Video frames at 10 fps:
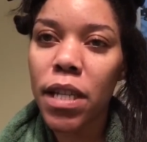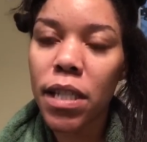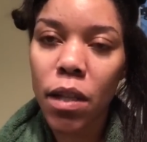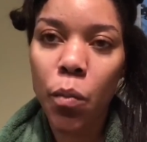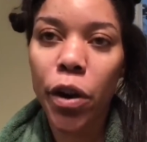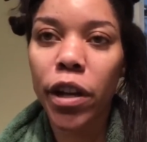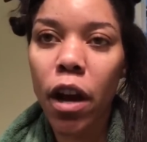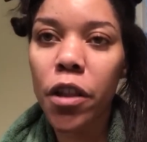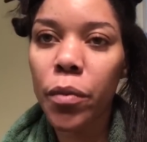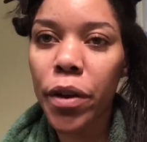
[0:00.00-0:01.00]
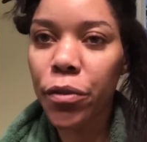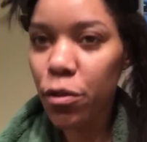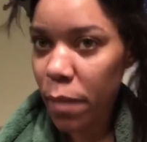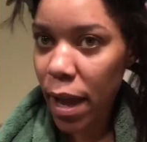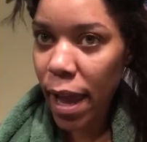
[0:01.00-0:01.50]
this and work it all the way
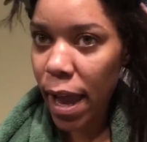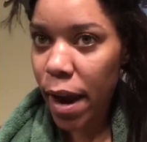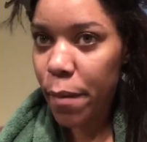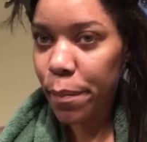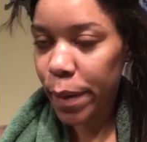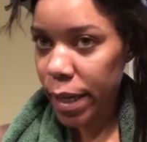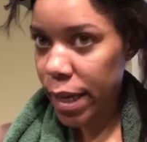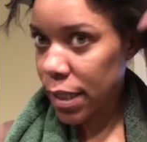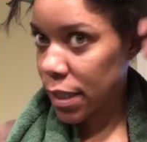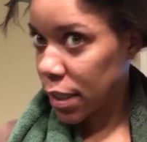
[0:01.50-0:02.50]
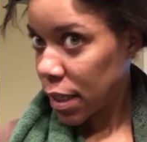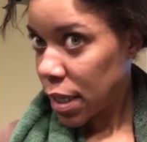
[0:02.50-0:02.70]
through my hair, but